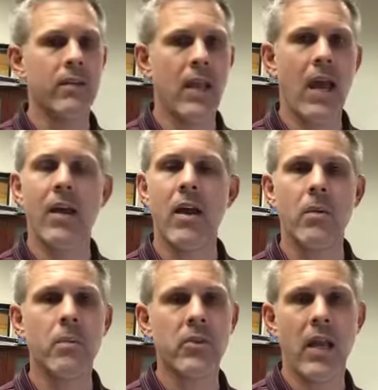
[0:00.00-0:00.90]
Yeah,
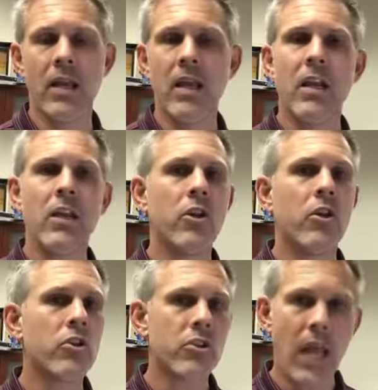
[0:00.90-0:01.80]
100%. You're
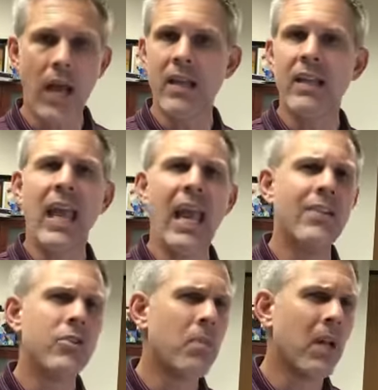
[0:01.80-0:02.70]
just, yeah,
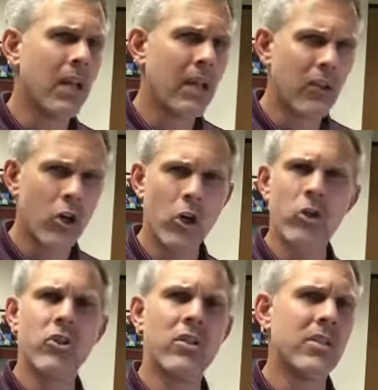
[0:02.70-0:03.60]
engagement,
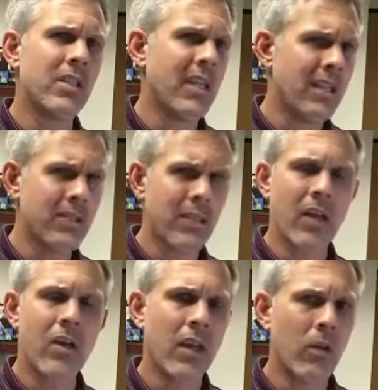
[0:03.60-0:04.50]
urgency. It's
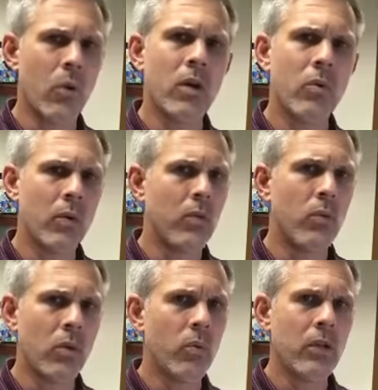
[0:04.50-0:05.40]
like, okay, what are
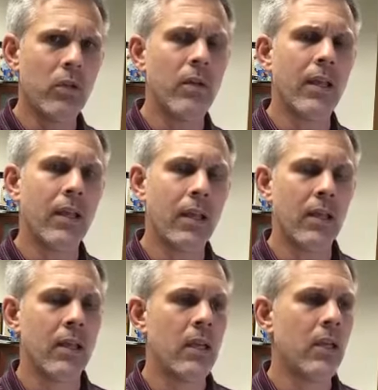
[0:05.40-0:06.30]
we doing? Like,
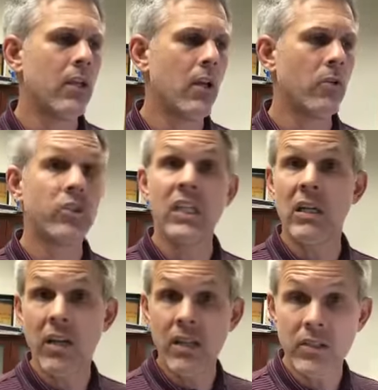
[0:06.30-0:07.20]

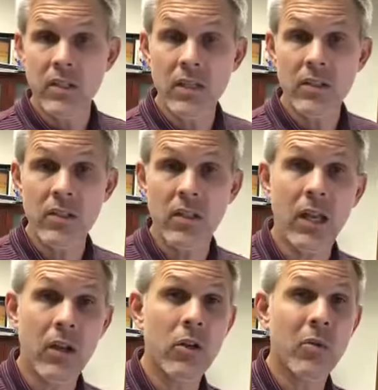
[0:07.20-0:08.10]
seriousness.
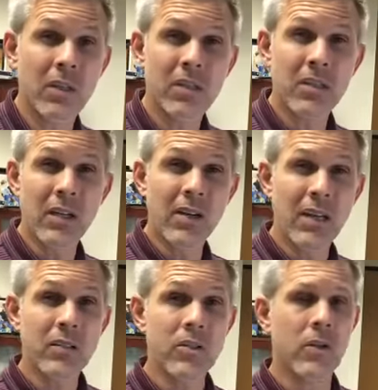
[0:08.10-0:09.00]
Like, are you really serious?